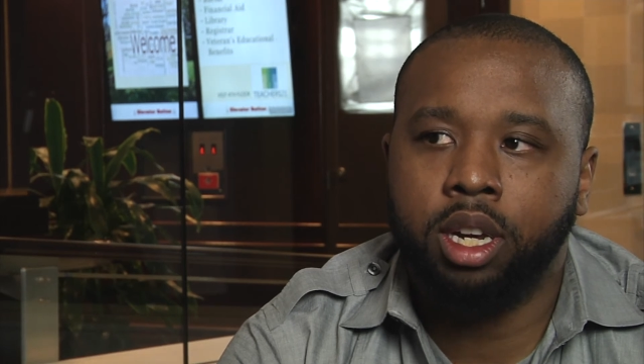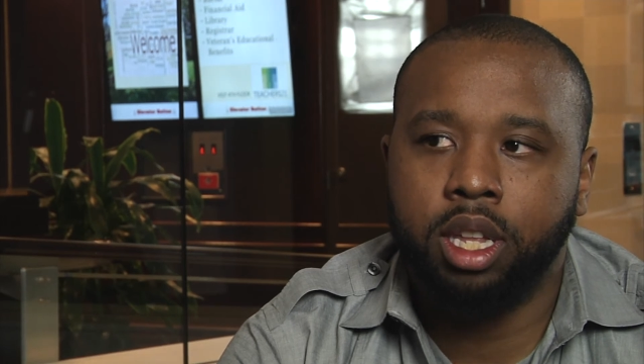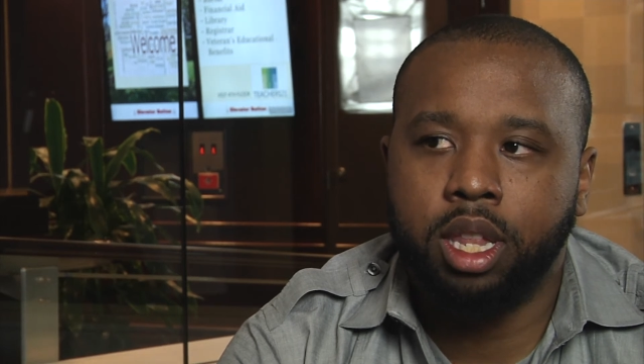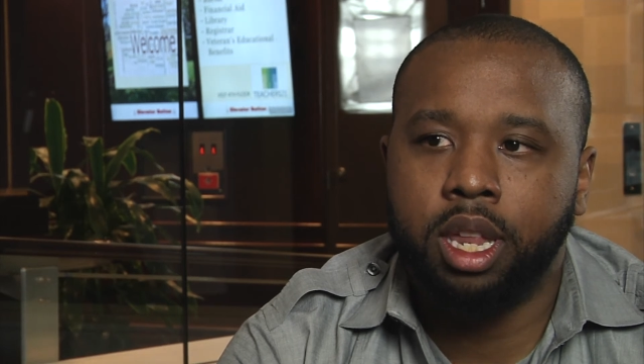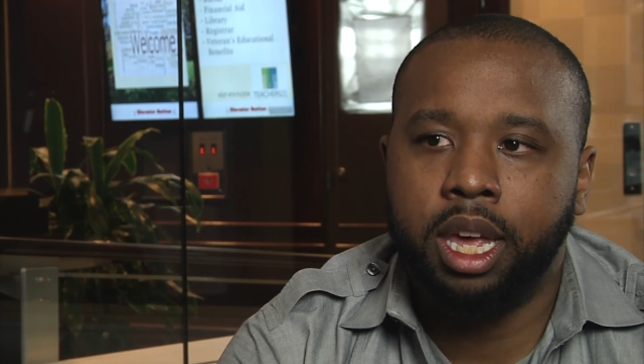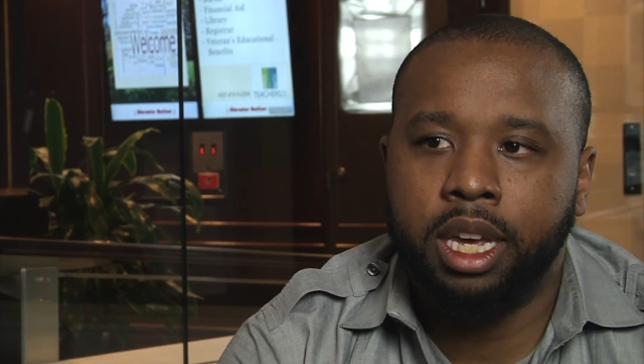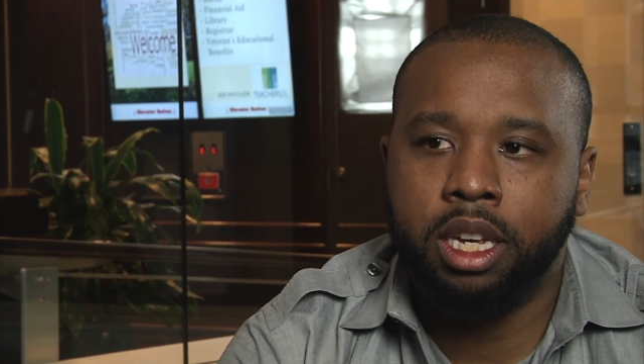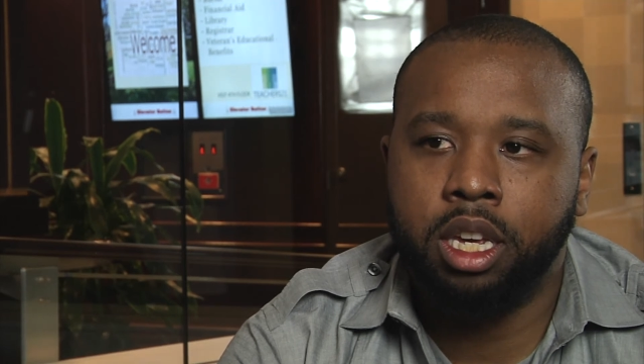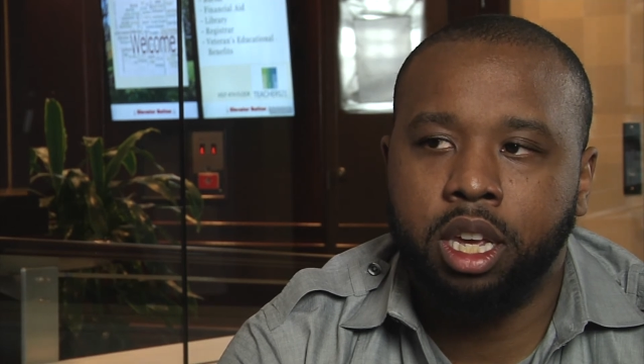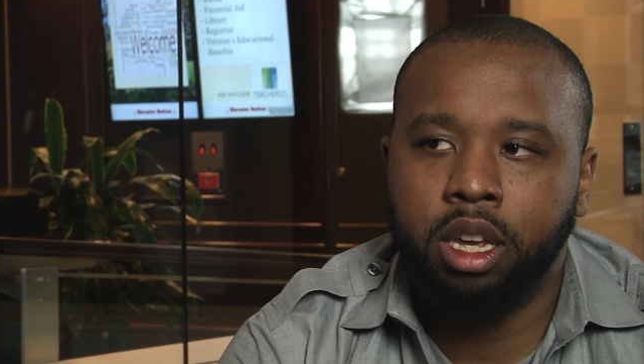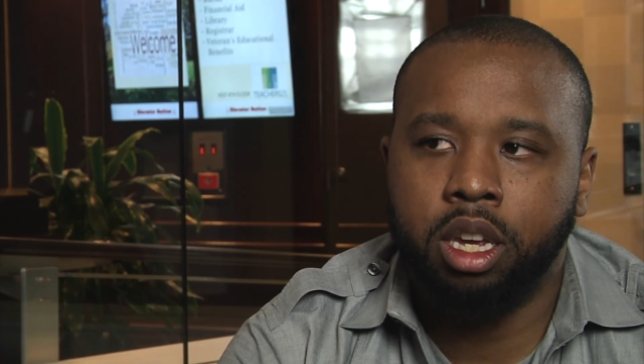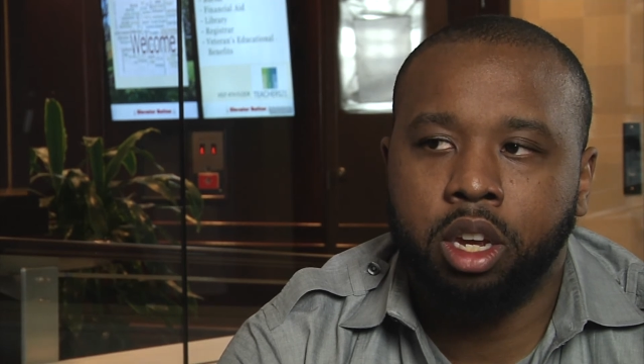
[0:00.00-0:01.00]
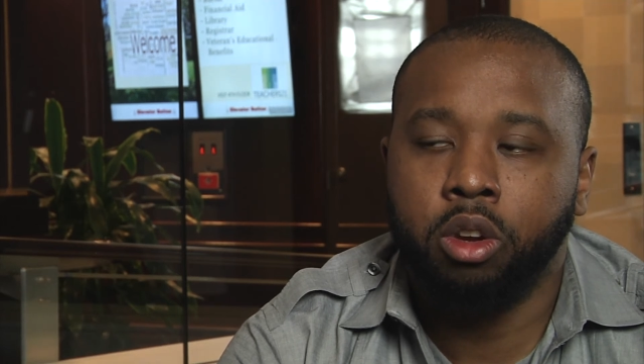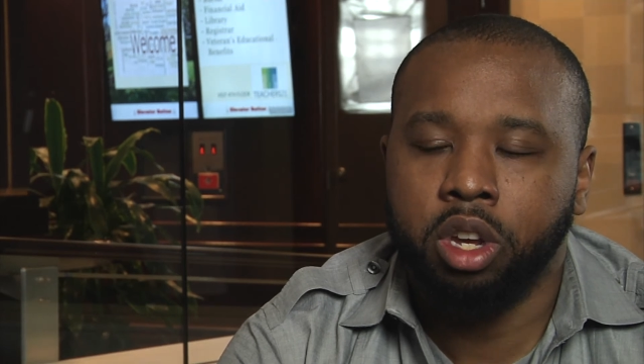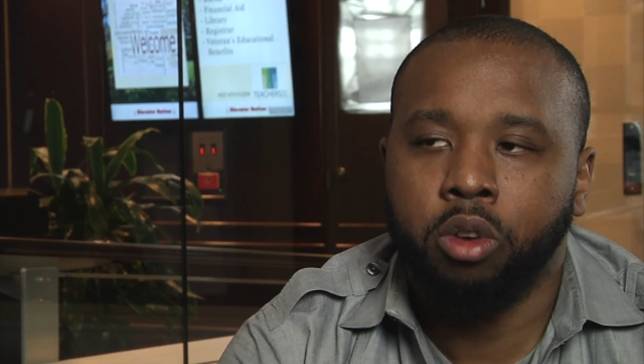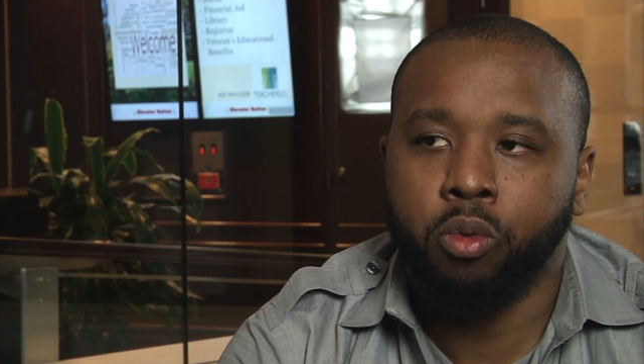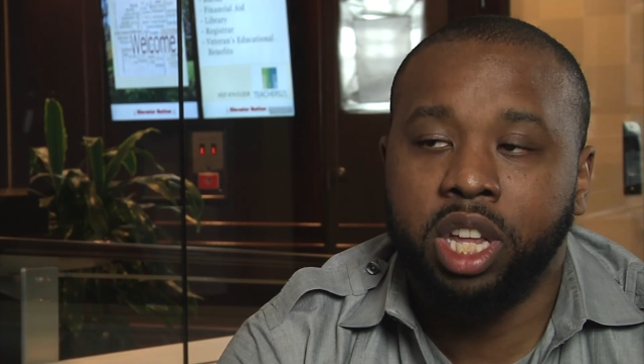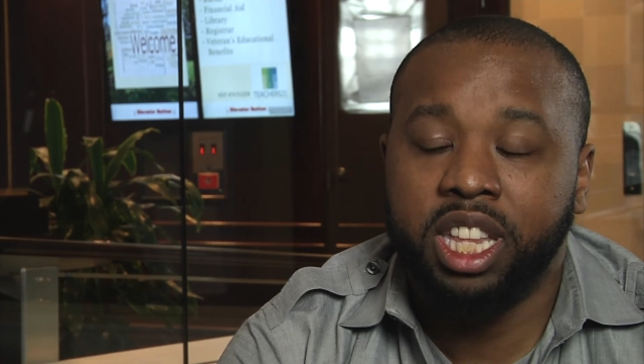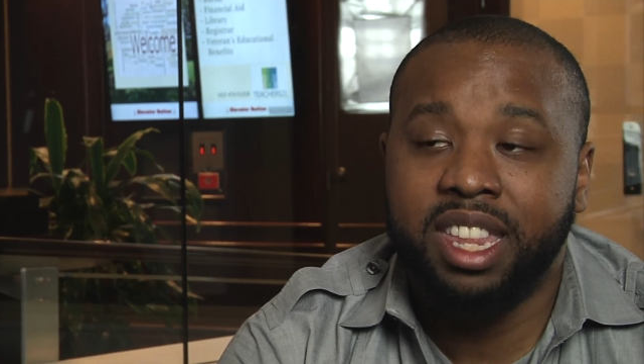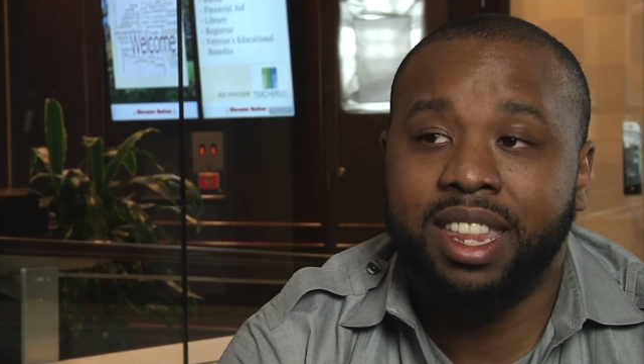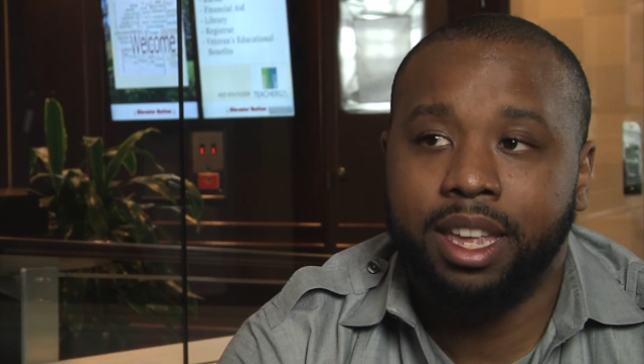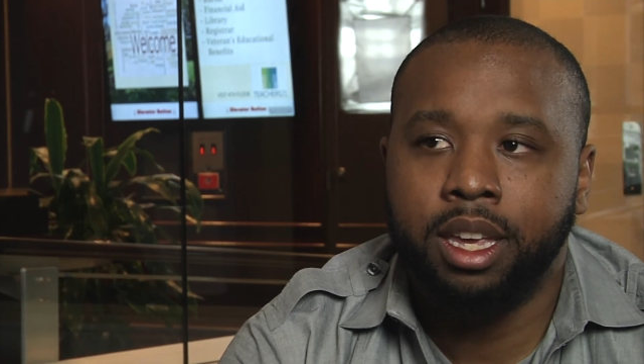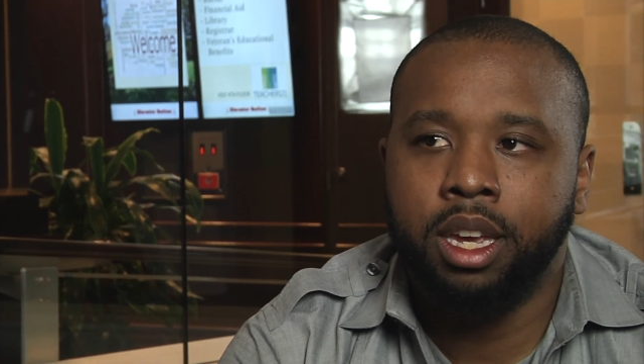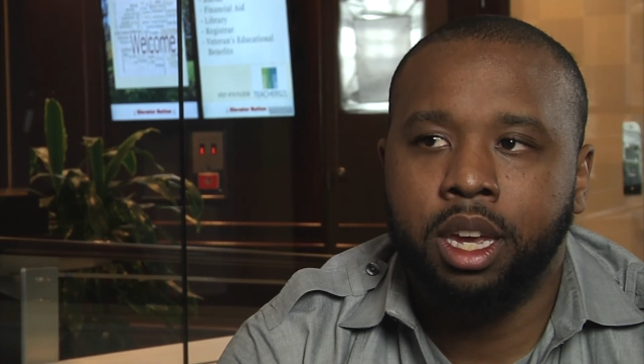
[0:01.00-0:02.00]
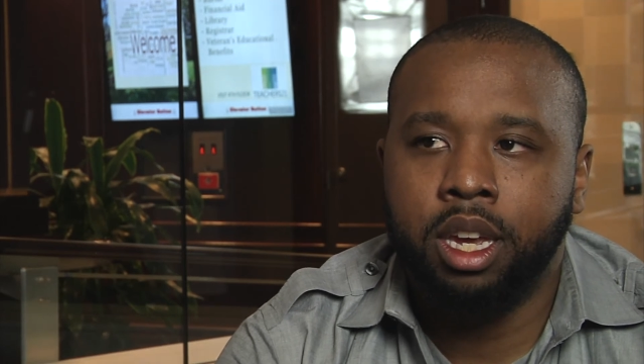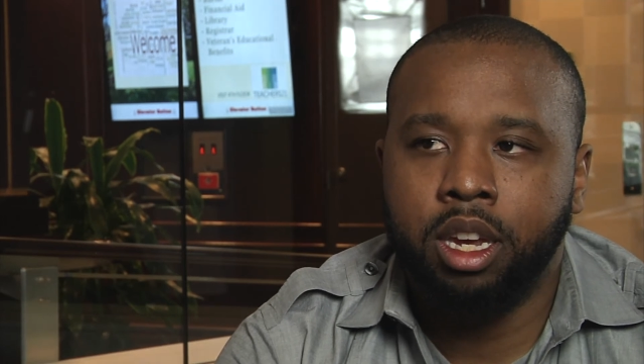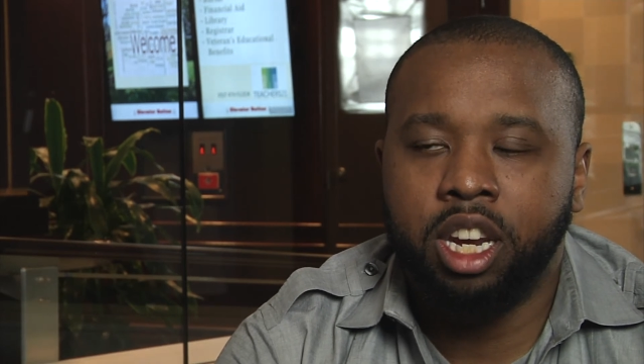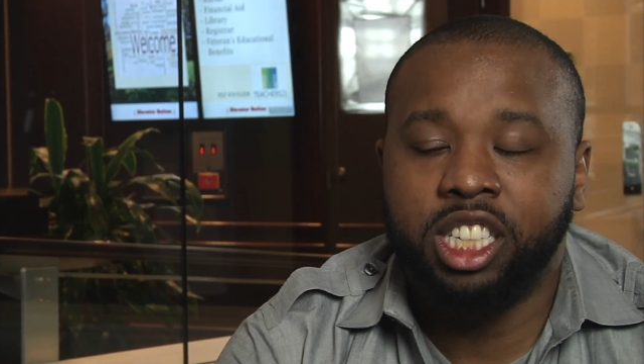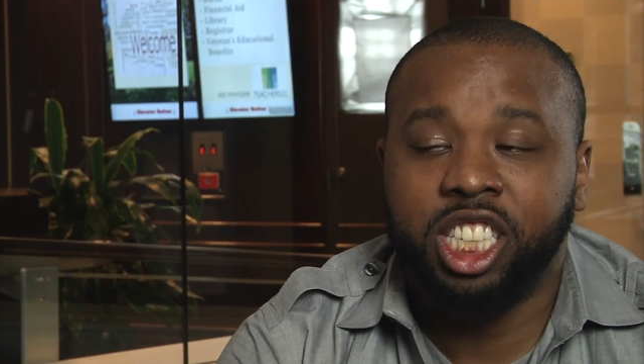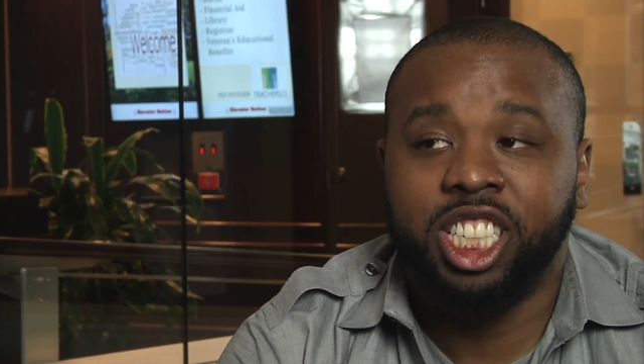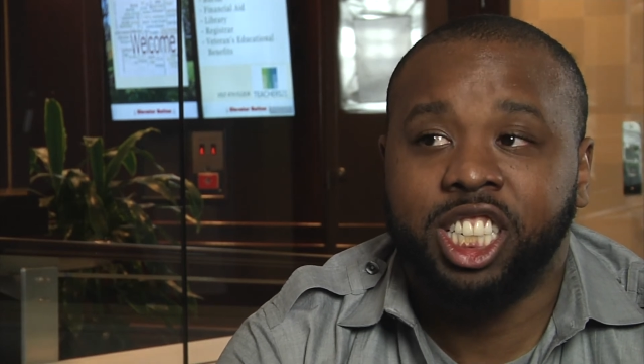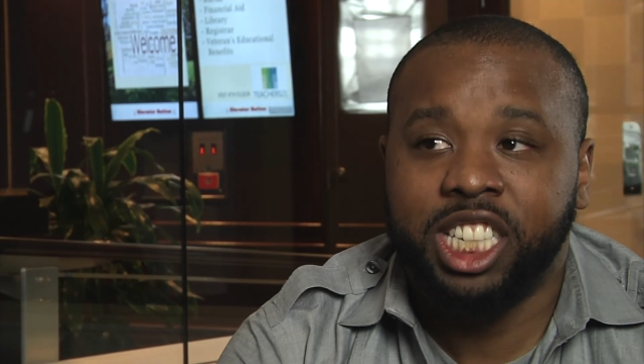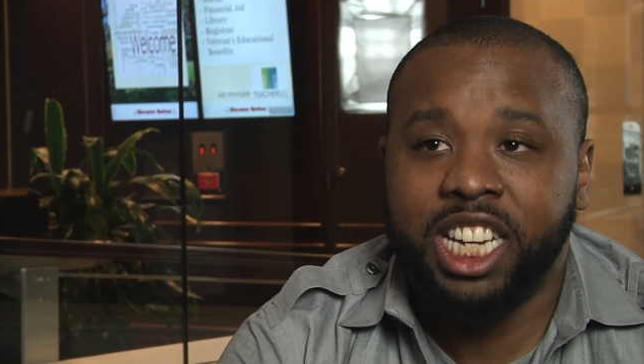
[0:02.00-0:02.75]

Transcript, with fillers: it's like you're, you're really, you're not just